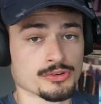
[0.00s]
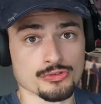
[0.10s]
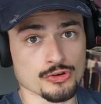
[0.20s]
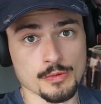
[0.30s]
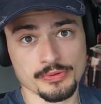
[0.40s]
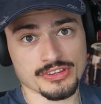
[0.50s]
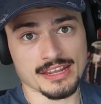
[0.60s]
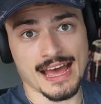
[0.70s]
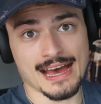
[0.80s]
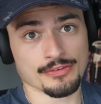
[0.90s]
groups
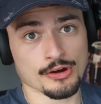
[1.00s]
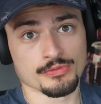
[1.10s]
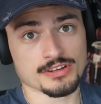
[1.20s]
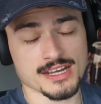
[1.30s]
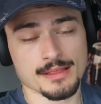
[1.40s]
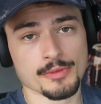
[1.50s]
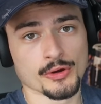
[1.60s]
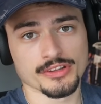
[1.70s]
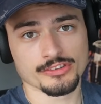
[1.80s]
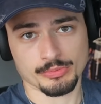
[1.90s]
that have over 10
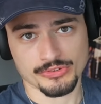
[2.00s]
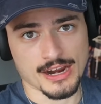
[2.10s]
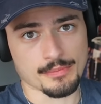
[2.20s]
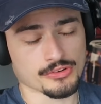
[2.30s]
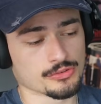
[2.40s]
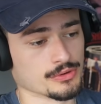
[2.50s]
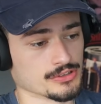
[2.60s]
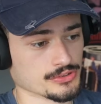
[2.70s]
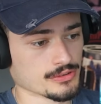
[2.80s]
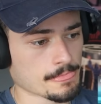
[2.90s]
million subscribers
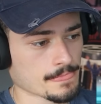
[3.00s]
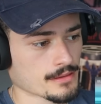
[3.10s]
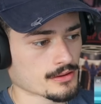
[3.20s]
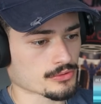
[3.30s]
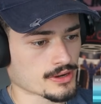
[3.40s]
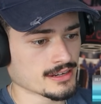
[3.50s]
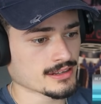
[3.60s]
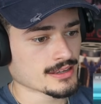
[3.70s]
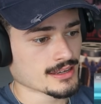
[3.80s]
would do, right?